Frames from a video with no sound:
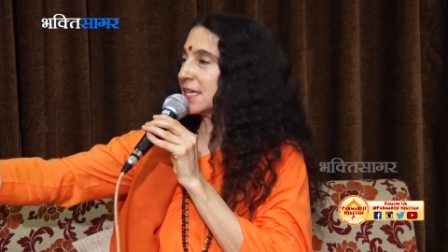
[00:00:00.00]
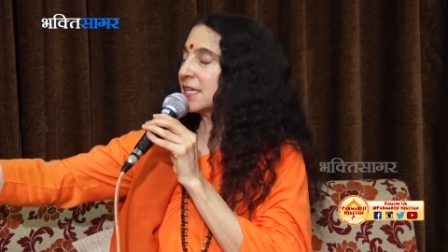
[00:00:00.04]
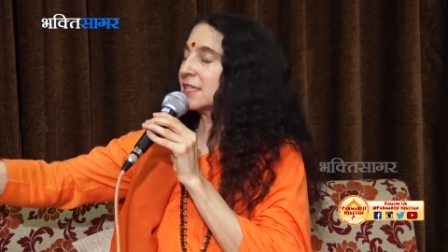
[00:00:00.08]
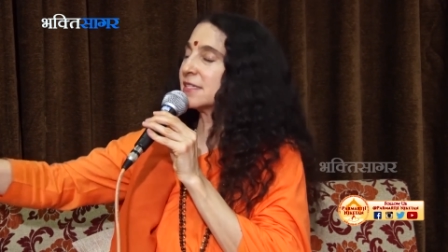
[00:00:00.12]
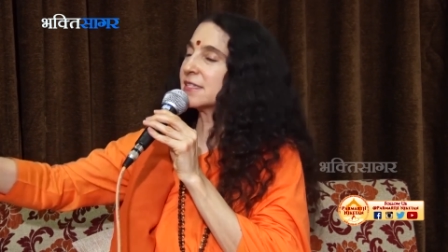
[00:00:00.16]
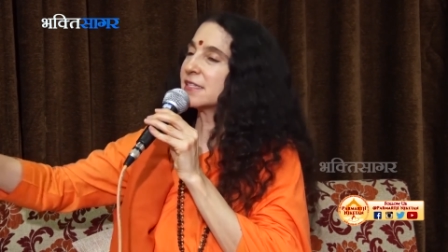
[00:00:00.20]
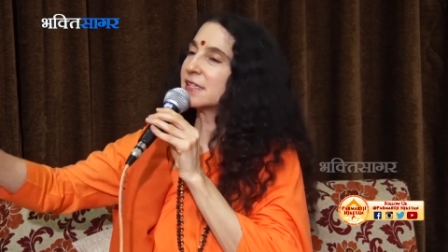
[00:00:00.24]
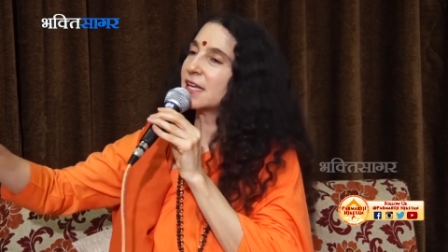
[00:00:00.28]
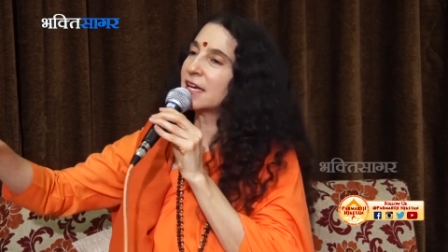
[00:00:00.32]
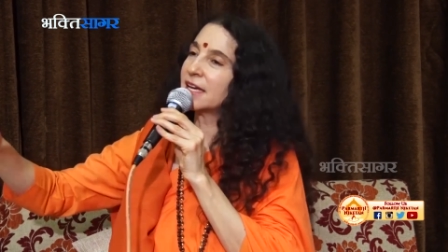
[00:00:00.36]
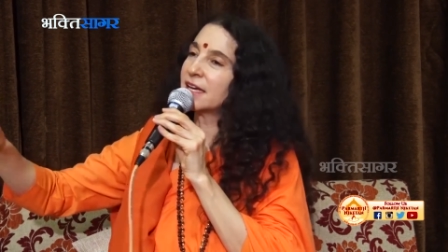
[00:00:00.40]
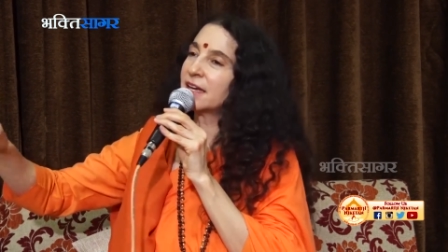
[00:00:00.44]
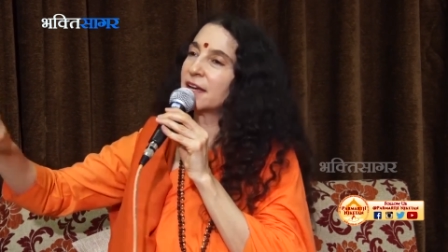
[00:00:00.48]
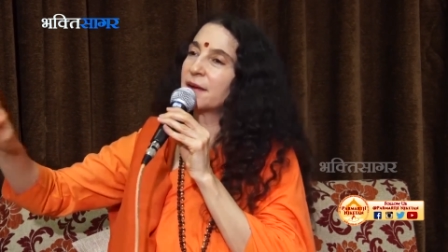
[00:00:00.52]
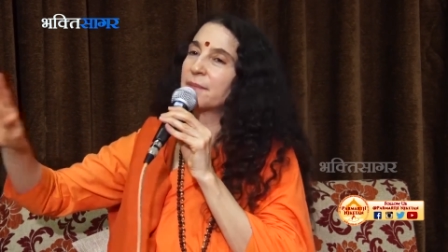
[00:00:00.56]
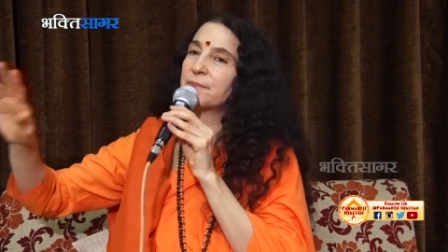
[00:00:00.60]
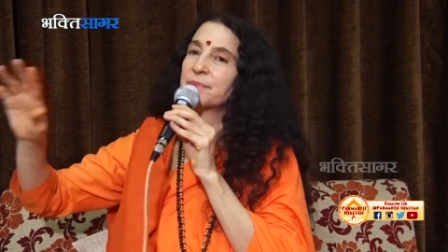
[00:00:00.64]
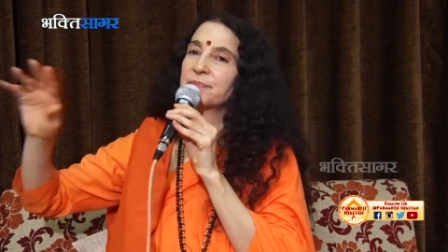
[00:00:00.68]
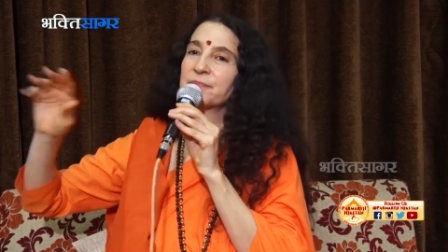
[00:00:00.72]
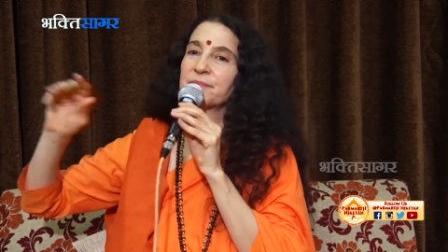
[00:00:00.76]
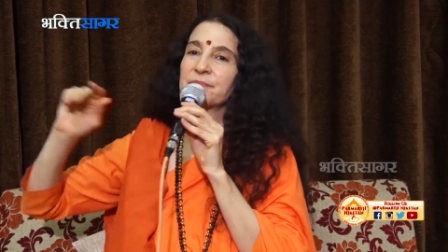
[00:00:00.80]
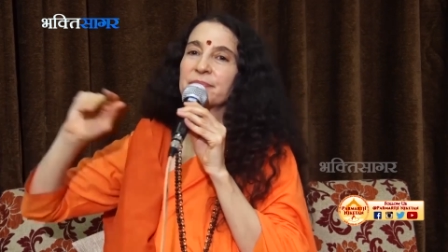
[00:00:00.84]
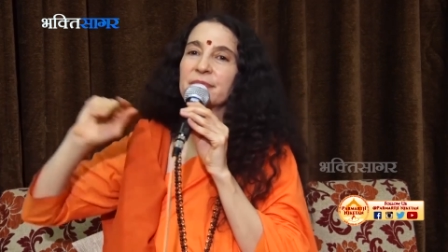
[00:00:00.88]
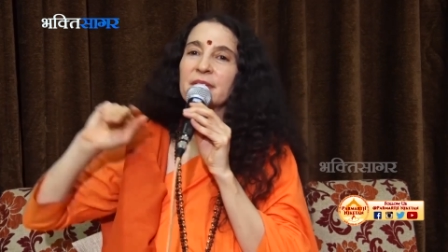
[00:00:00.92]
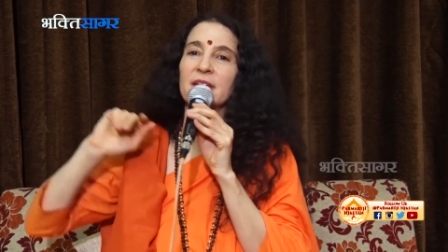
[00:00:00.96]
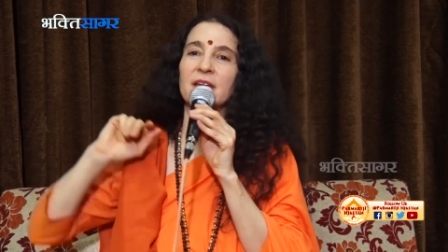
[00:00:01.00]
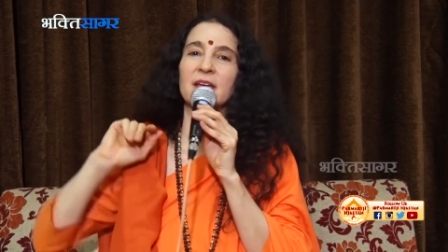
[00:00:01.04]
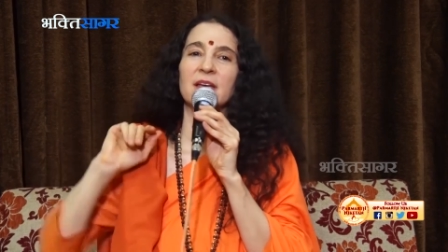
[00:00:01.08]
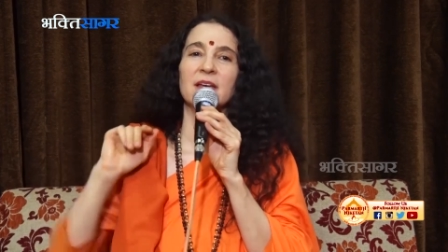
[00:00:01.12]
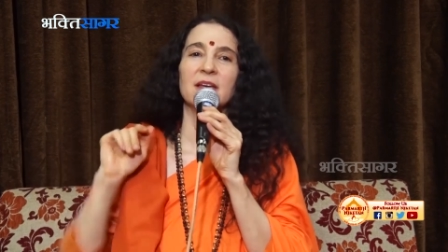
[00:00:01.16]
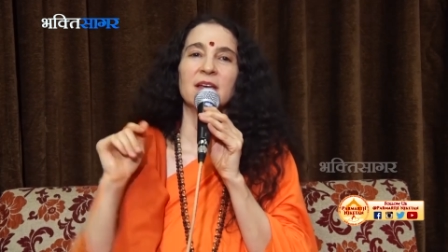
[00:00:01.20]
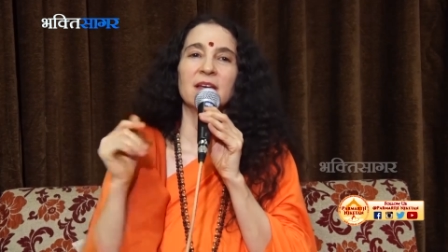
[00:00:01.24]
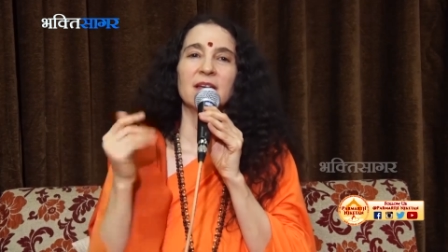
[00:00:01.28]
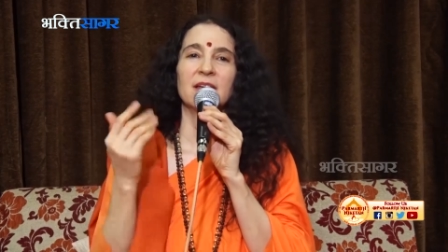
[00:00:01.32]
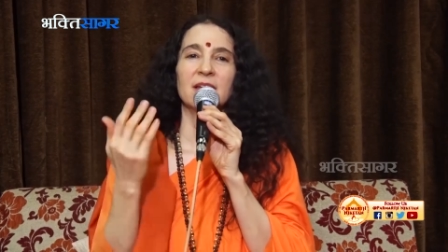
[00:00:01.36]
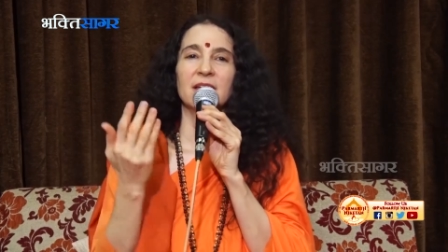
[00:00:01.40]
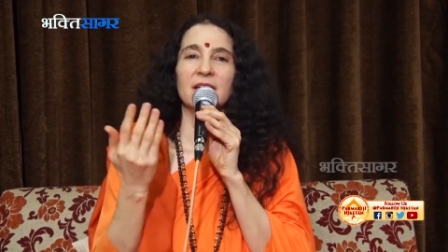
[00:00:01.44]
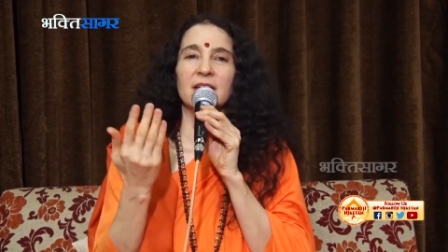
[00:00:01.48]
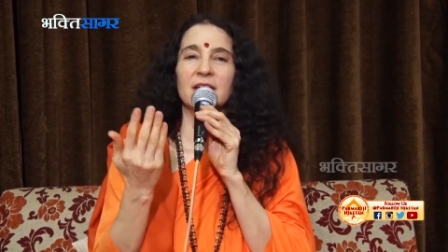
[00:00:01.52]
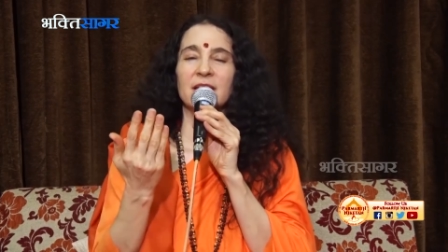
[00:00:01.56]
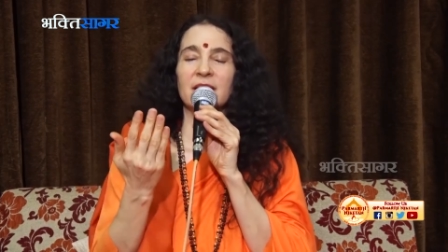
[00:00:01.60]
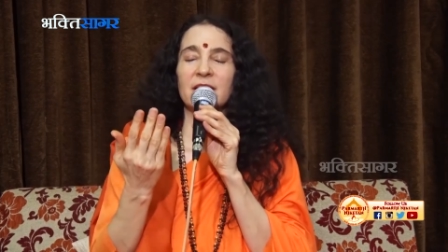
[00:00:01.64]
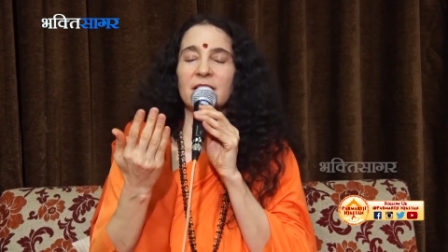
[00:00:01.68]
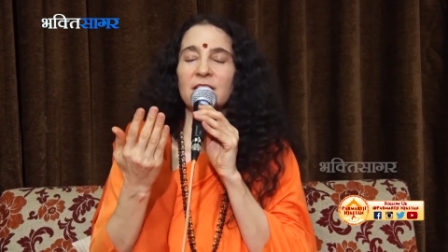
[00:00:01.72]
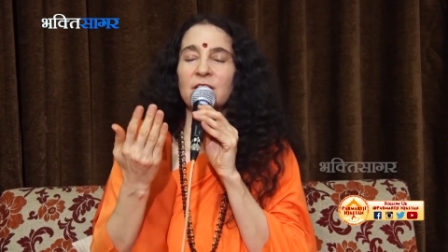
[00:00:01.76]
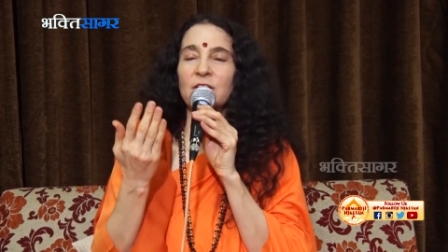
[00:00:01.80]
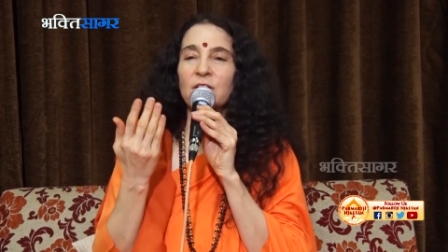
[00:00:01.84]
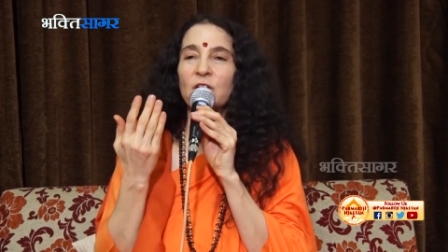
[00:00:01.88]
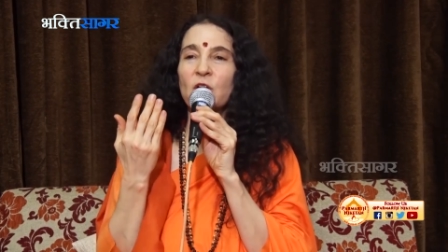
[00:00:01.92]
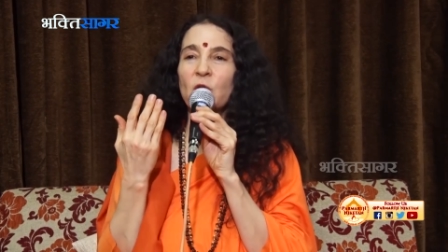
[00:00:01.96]
It's like,
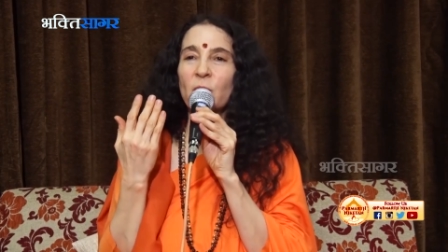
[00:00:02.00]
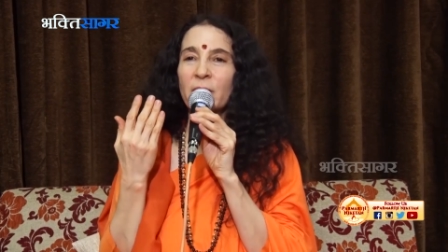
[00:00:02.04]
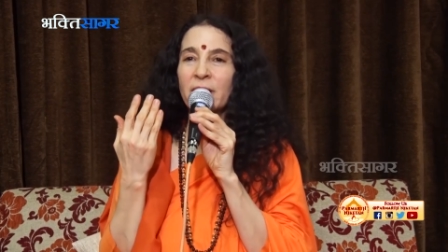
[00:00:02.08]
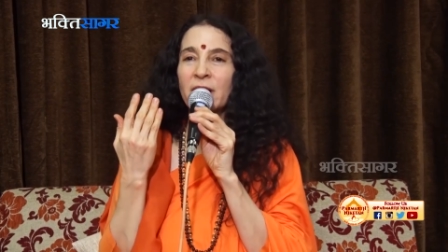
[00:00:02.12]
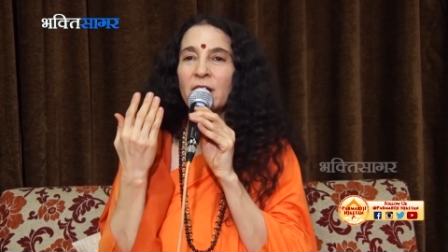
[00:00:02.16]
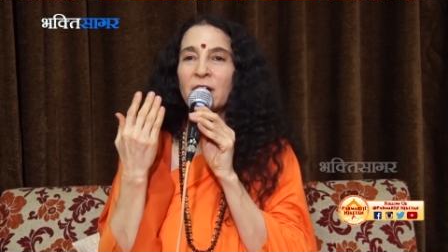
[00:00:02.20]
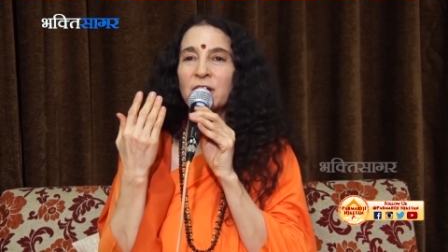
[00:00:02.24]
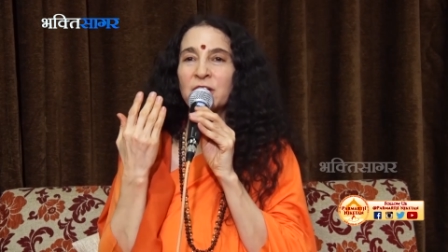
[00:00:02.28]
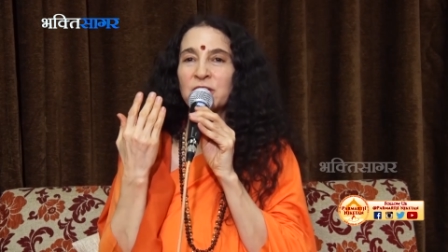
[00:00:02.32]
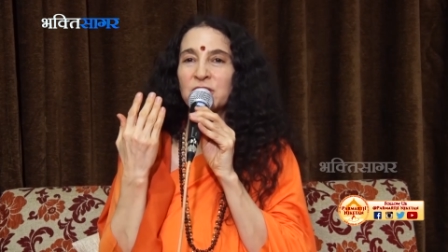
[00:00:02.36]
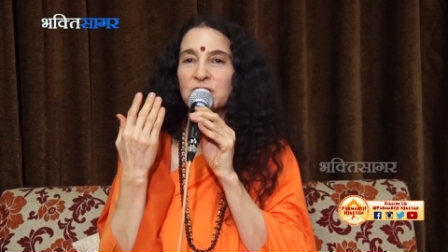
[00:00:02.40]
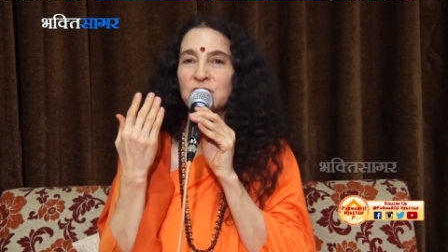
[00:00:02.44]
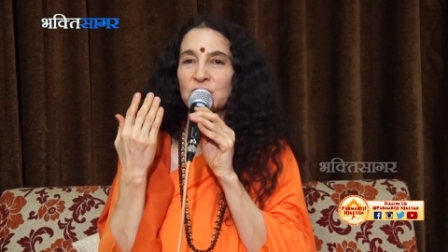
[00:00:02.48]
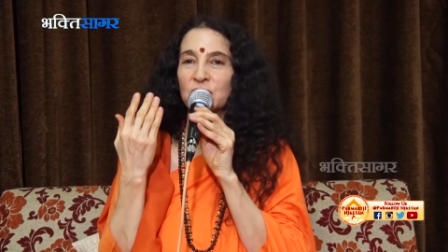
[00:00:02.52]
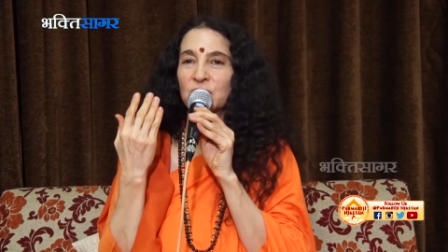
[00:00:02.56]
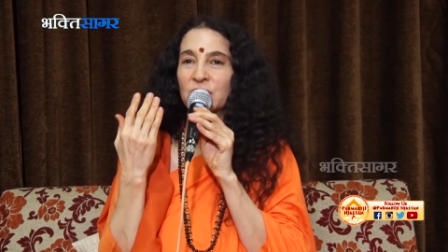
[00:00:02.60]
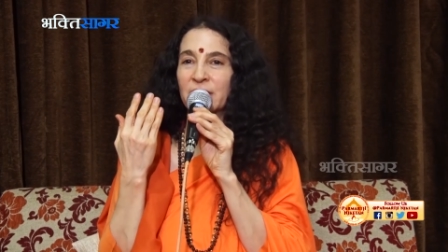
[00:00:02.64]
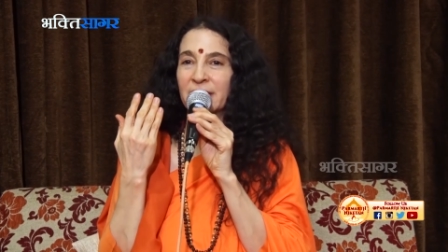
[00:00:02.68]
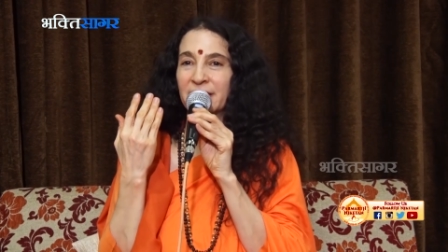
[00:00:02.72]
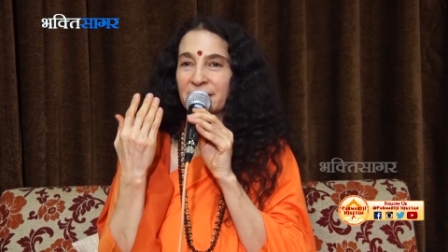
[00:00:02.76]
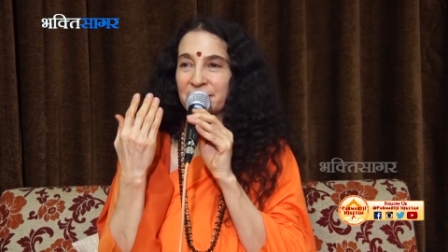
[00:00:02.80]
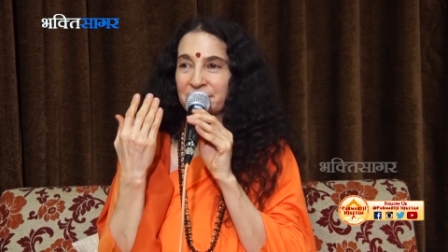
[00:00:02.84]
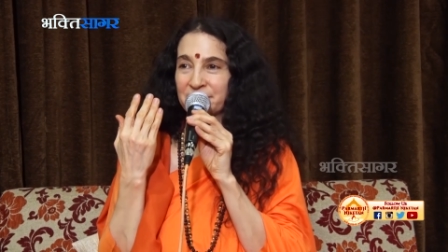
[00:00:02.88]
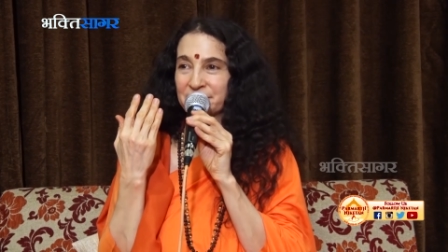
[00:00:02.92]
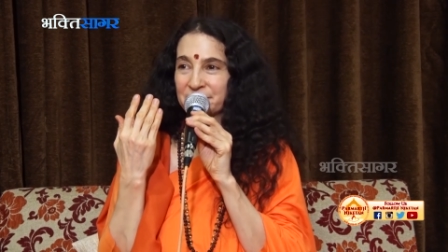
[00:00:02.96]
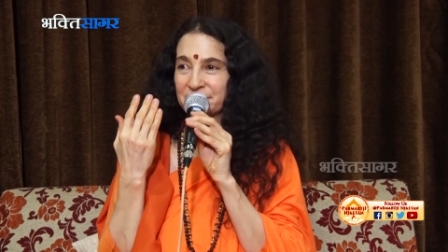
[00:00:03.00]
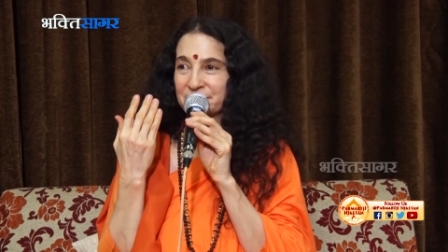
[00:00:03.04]
you're going on a journey.